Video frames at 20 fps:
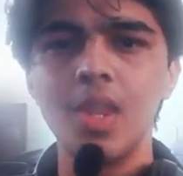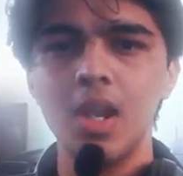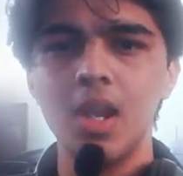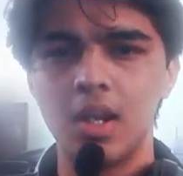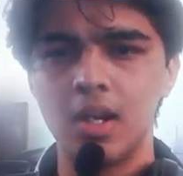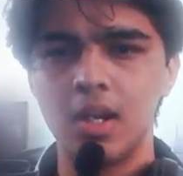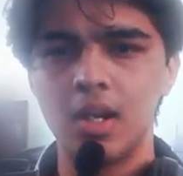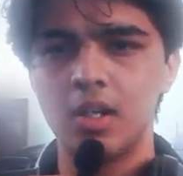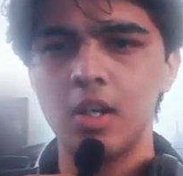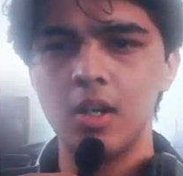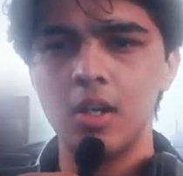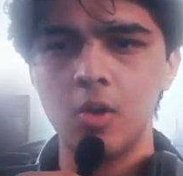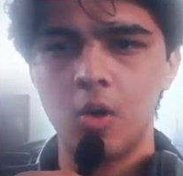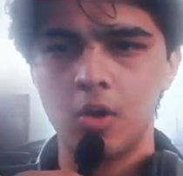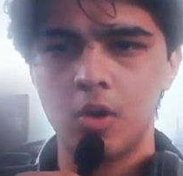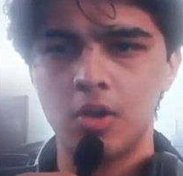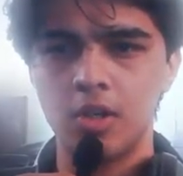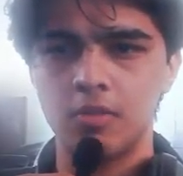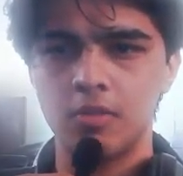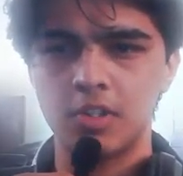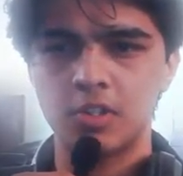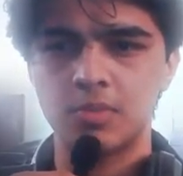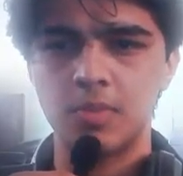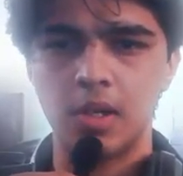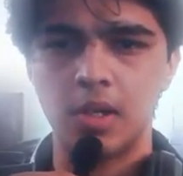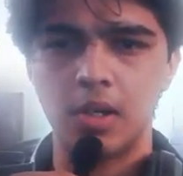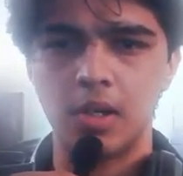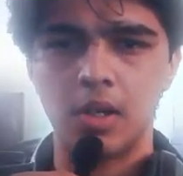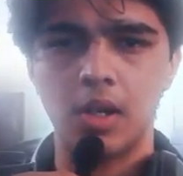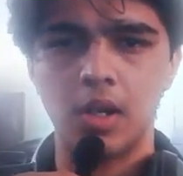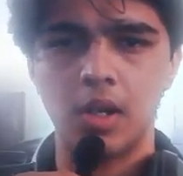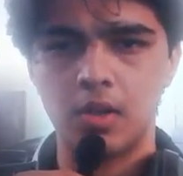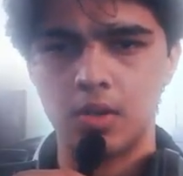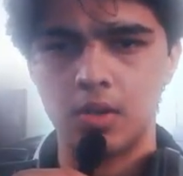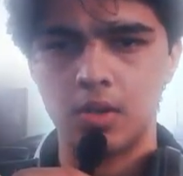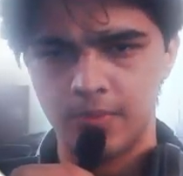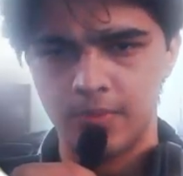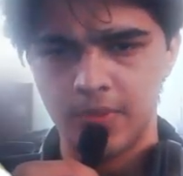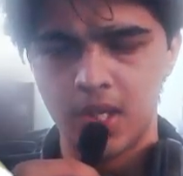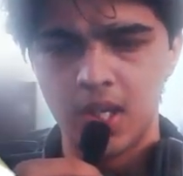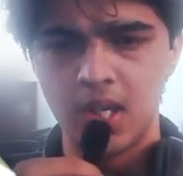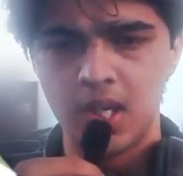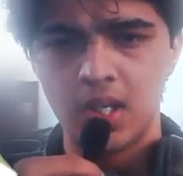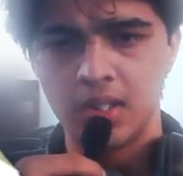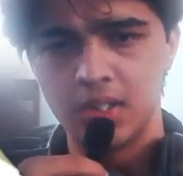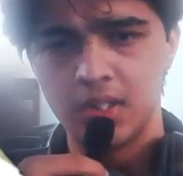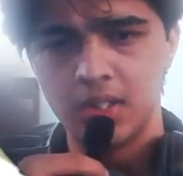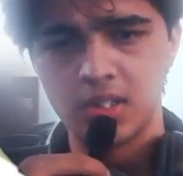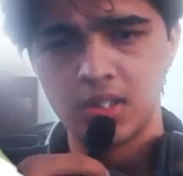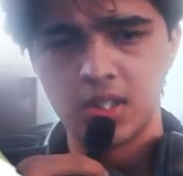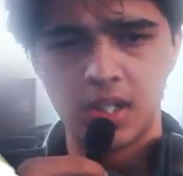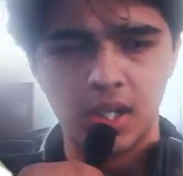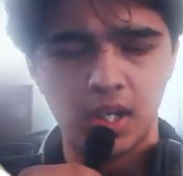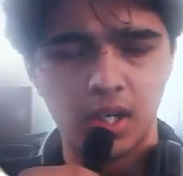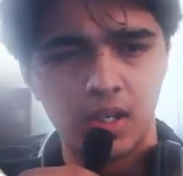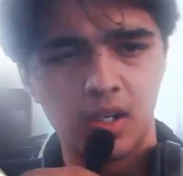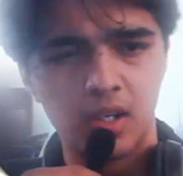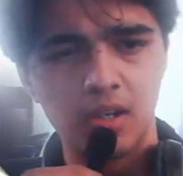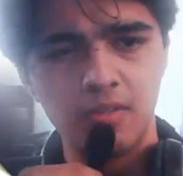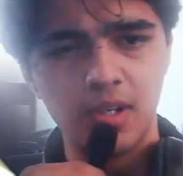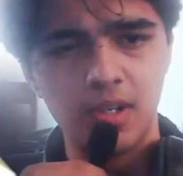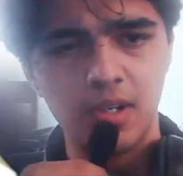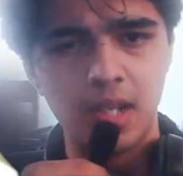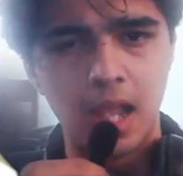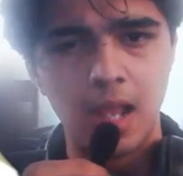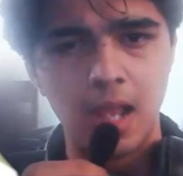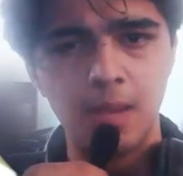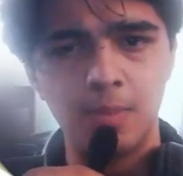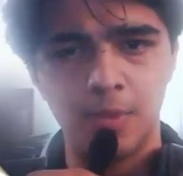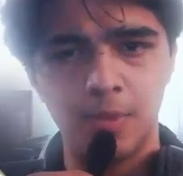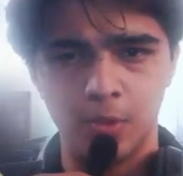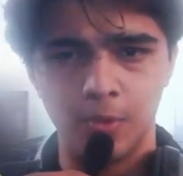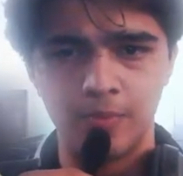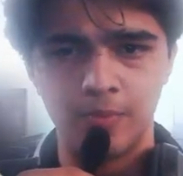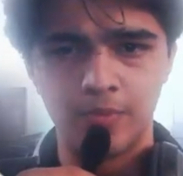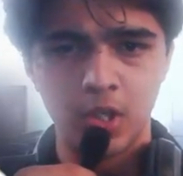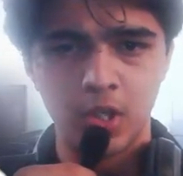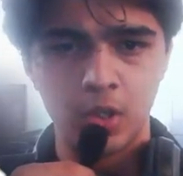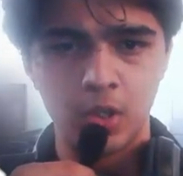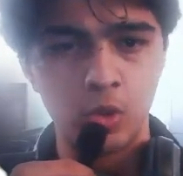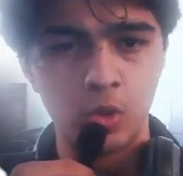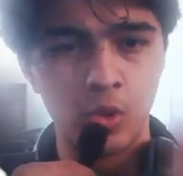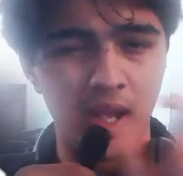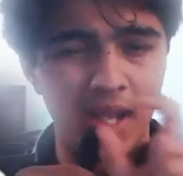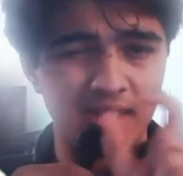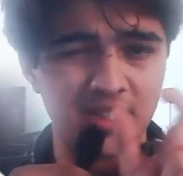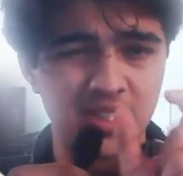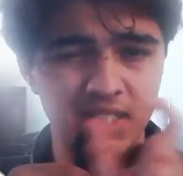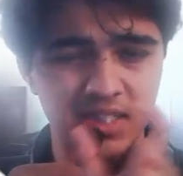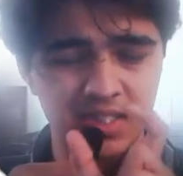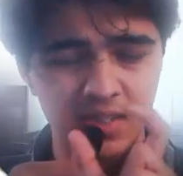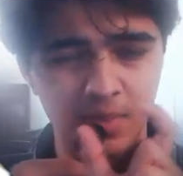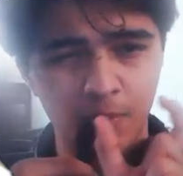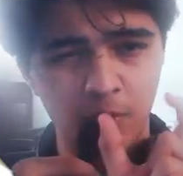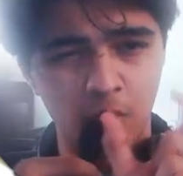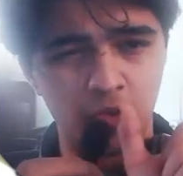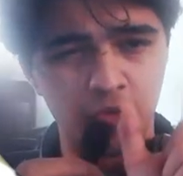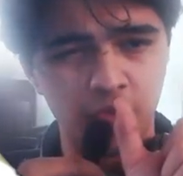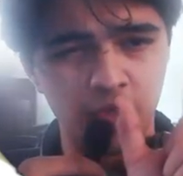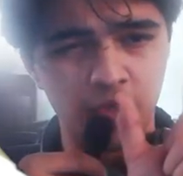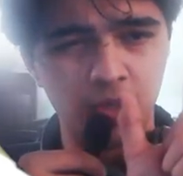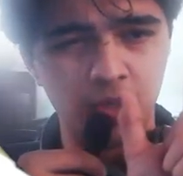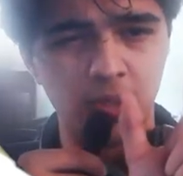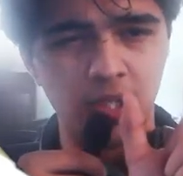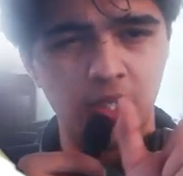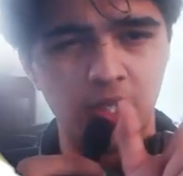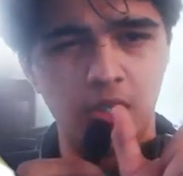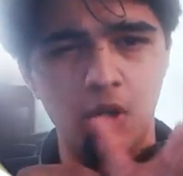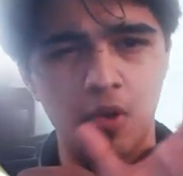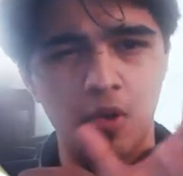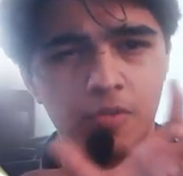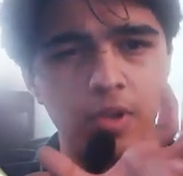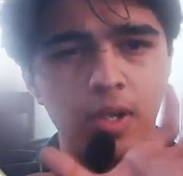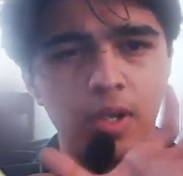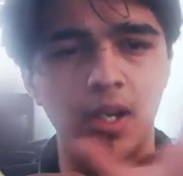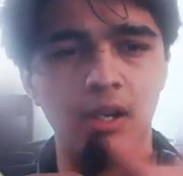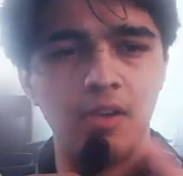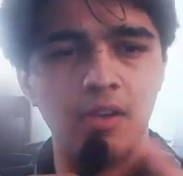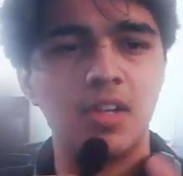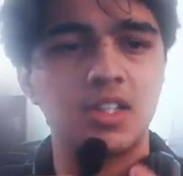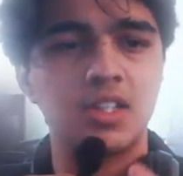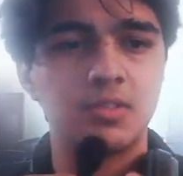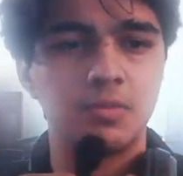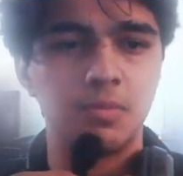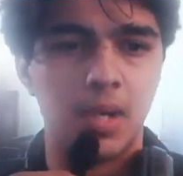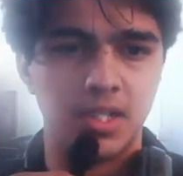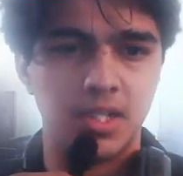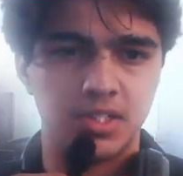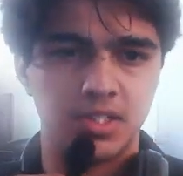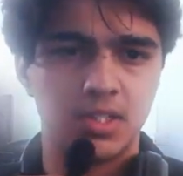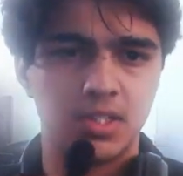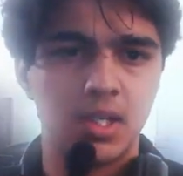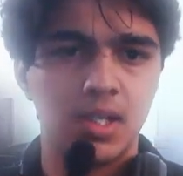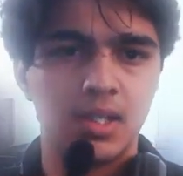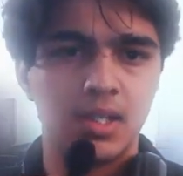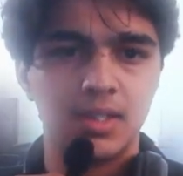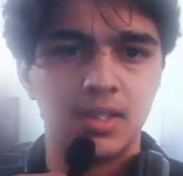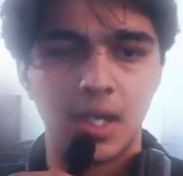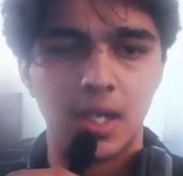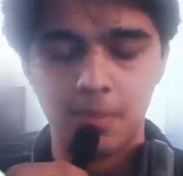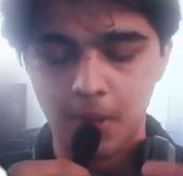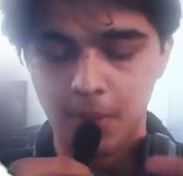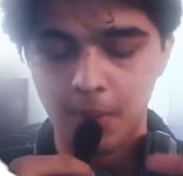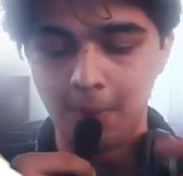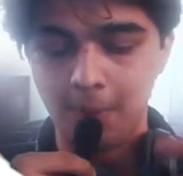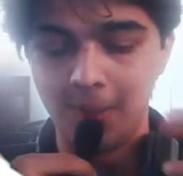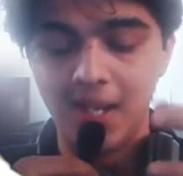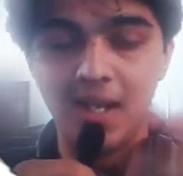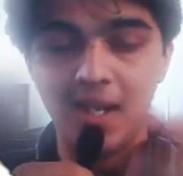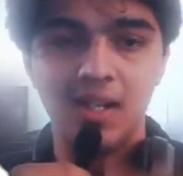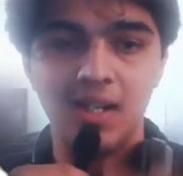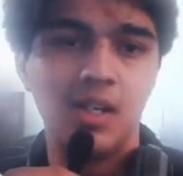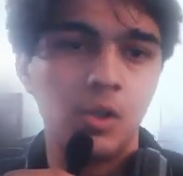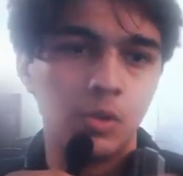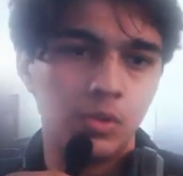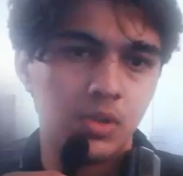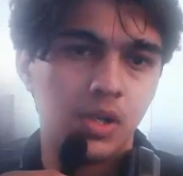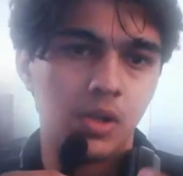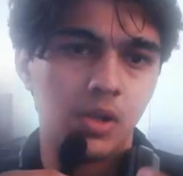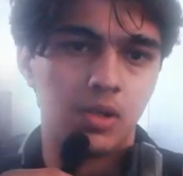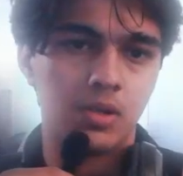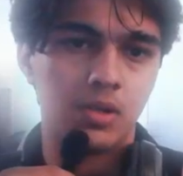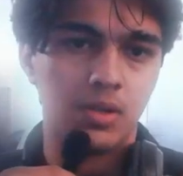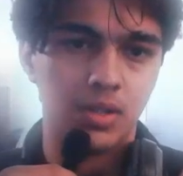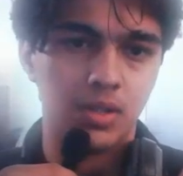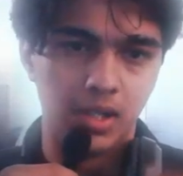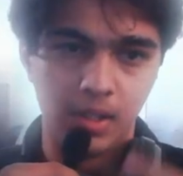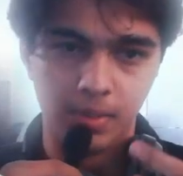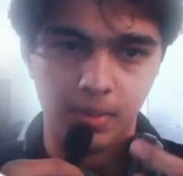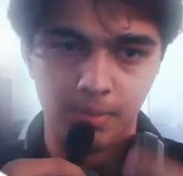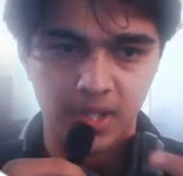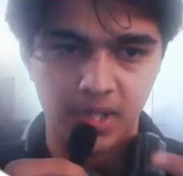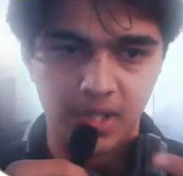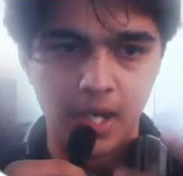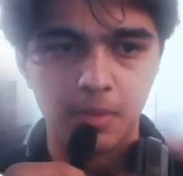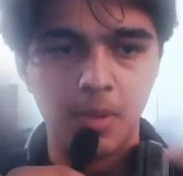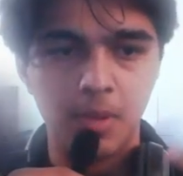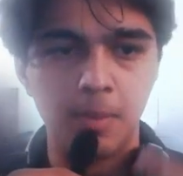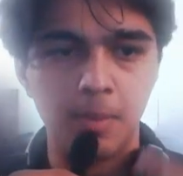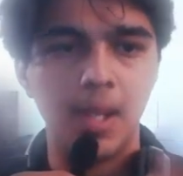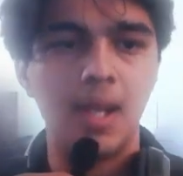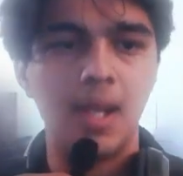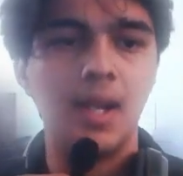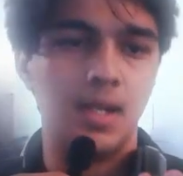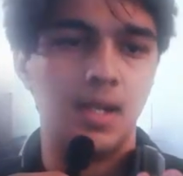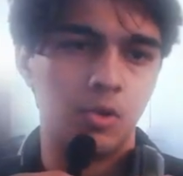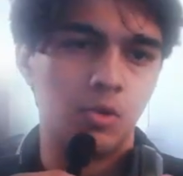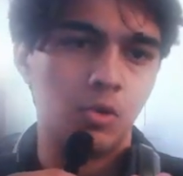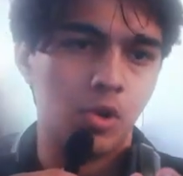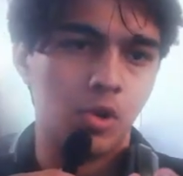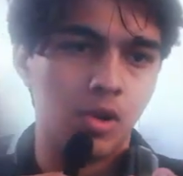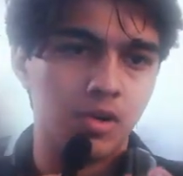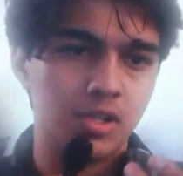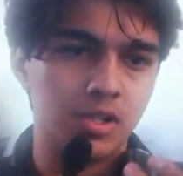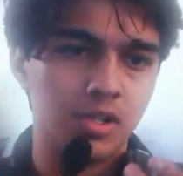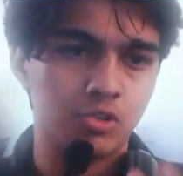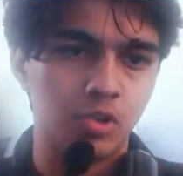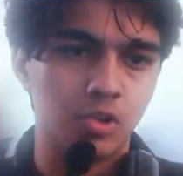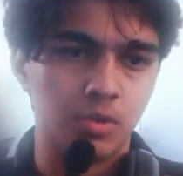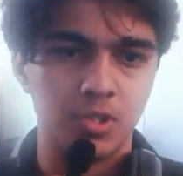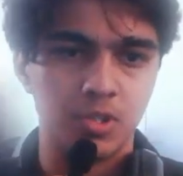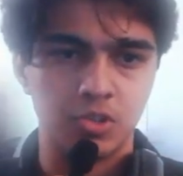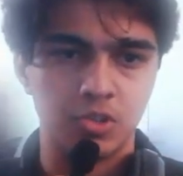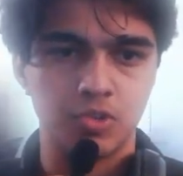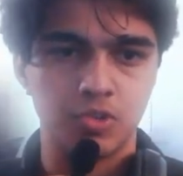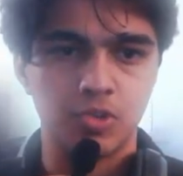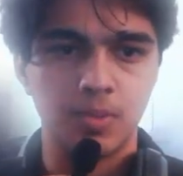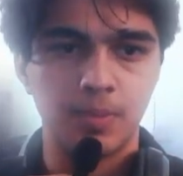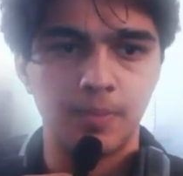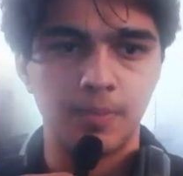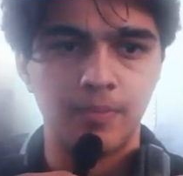Return on investment indicator. This indicator will help you to assess the profitability of your investments that been made into your restaurant business.